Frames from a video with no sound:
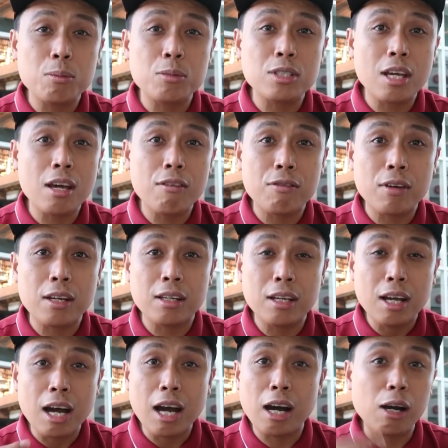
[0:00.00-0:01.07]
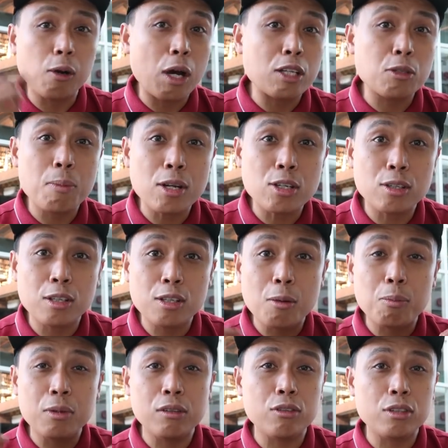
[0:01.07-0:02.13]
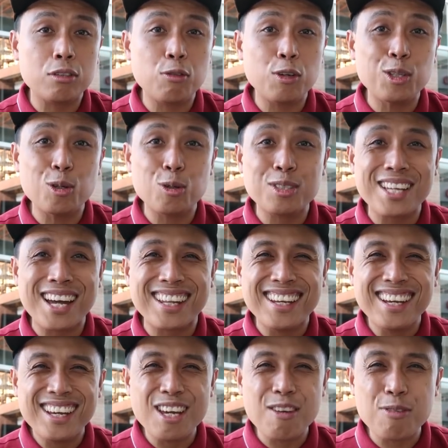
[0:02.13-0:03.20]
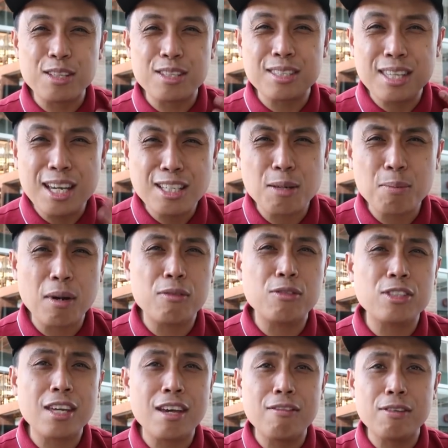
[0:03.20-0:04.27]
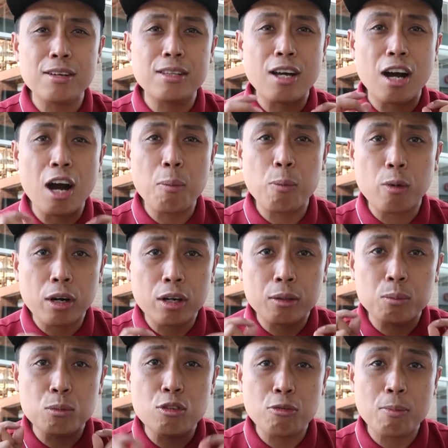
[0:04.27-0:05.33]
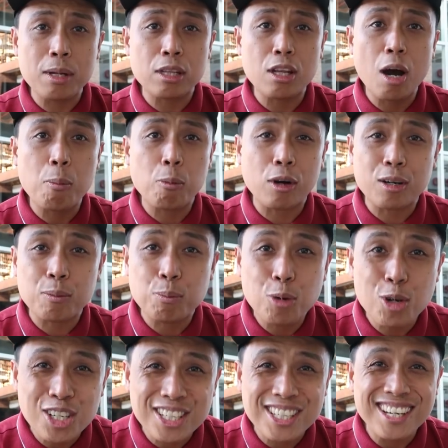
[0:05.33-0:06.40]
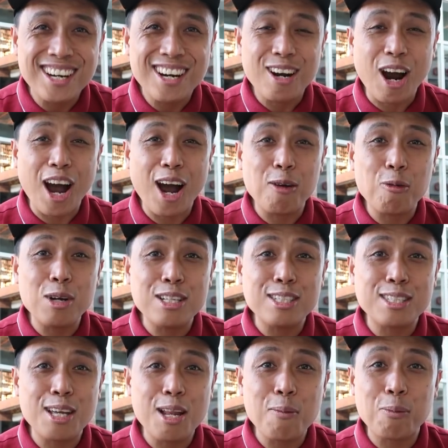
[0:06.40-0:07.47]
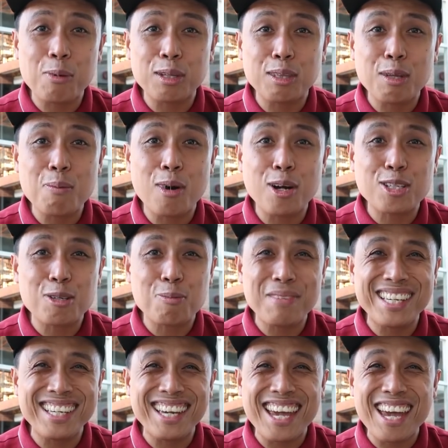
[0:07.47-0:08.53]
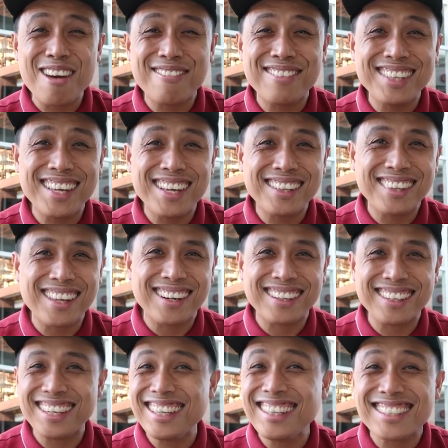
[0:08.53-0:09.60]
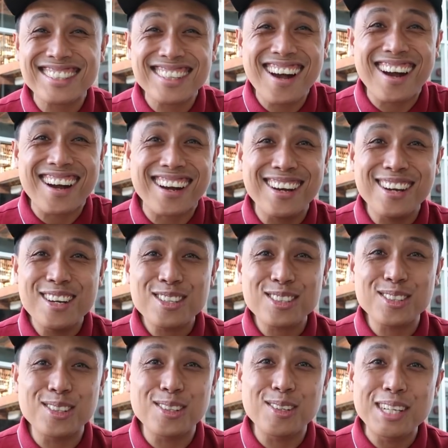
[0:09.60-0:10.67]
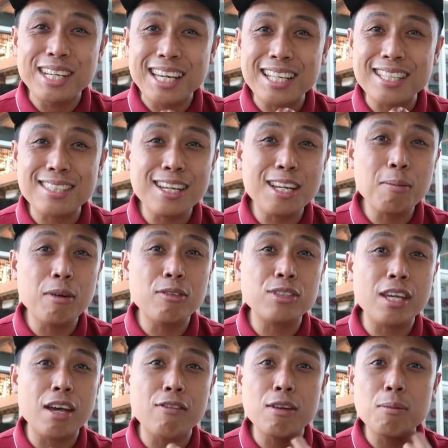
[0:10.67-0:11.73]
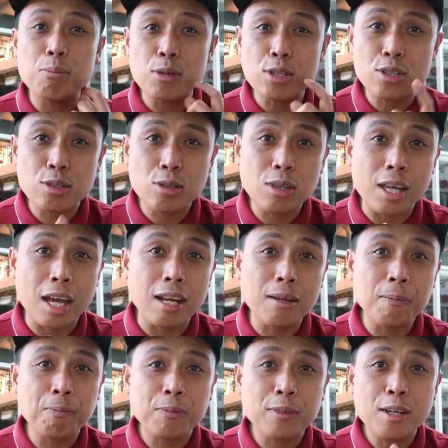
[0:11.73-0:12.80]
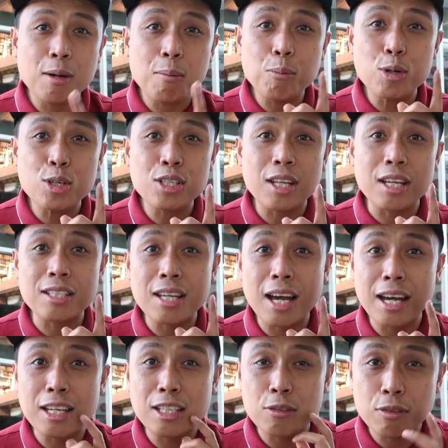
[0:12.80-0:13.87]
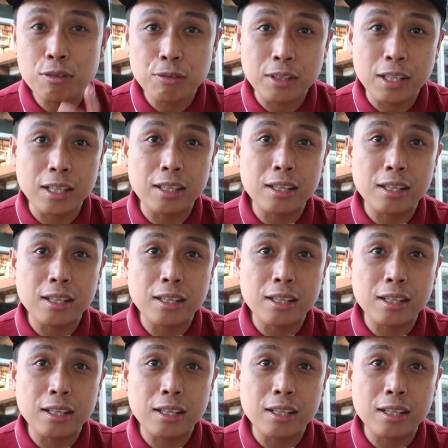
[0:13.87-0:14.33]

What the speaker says: from 7, as mentioned in the previous videos, that if it stays above 7, the upward movement, the upward push will still pretty much be evident in the stock. So it stayed above 7, pushed to 10, pushed as high as 15,